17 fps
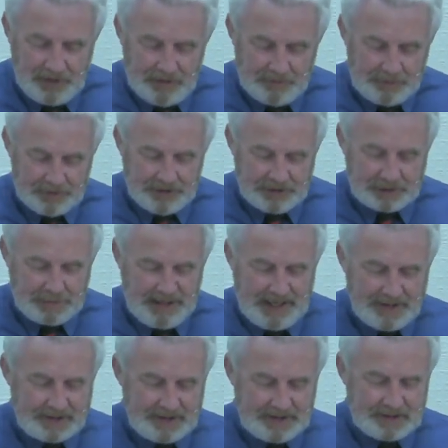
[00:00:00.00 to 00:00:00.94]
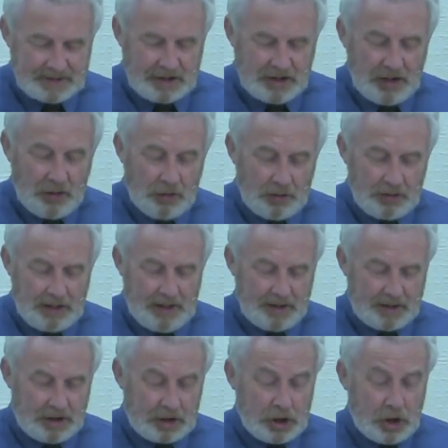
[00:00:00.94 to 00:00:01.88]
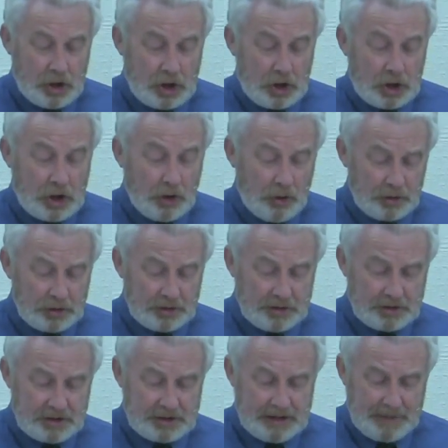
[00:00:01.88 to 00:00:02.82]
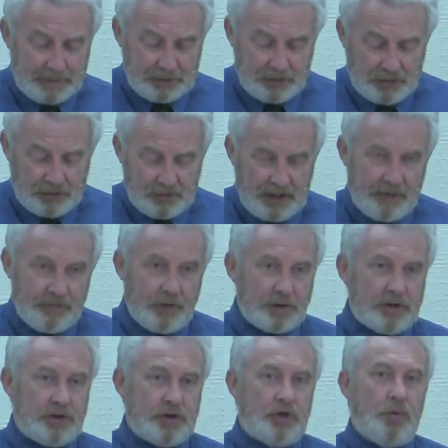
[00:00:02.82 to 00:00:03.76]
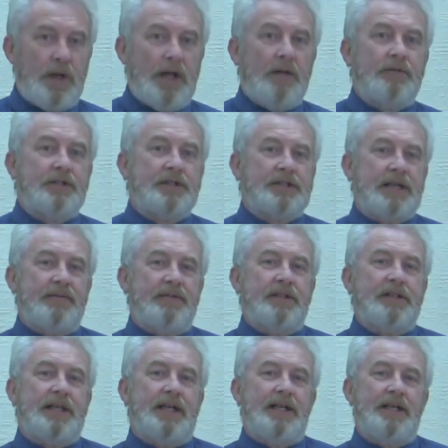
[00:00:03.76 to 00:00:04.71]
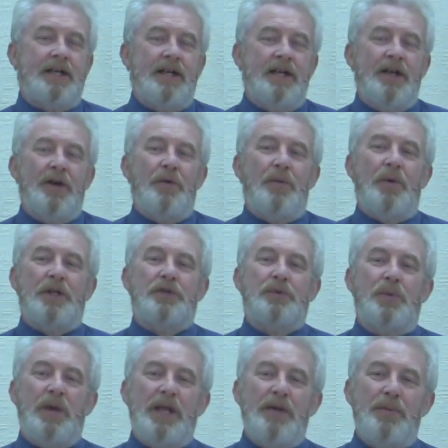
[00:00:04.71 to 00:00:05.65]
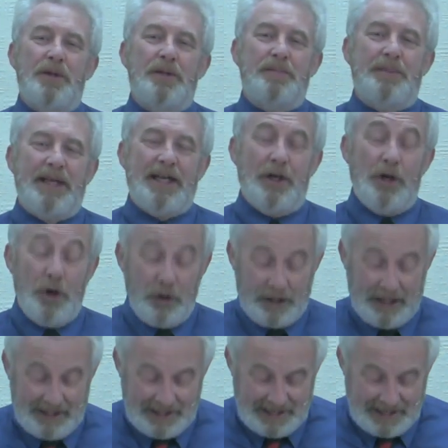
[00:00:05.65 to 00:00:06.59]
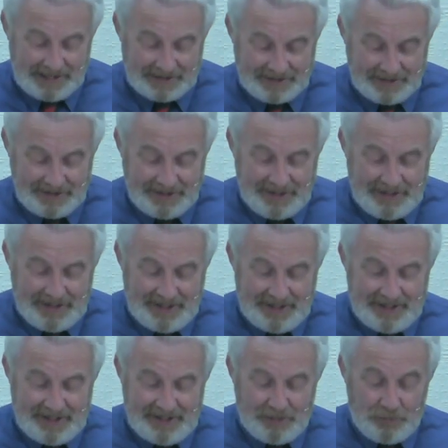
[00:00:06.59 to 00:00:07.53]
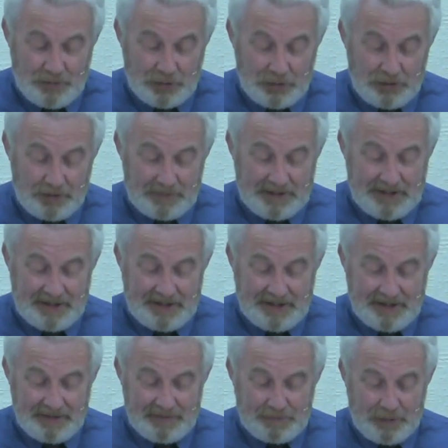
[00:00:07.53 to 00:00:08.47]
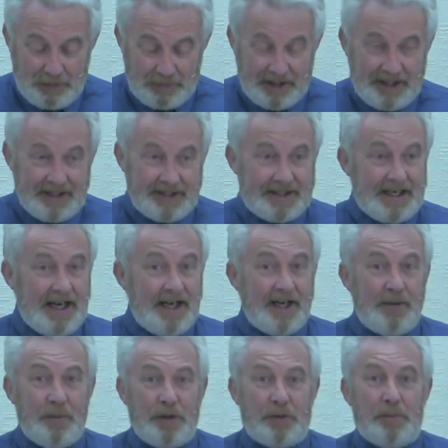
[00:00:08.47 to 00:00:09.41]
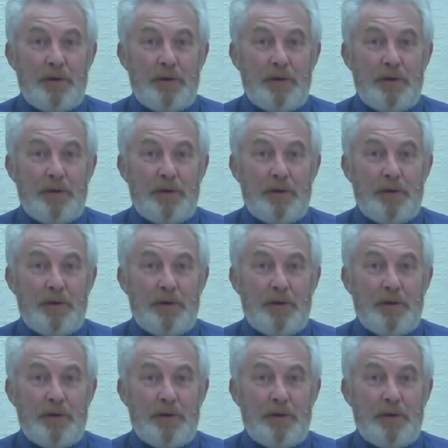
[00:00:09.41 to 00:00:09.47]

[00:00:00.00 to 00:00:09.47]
But this passage, Colossians chapter 3, verses 12 to 17, which we will be looking at, we're going to be probably dealing with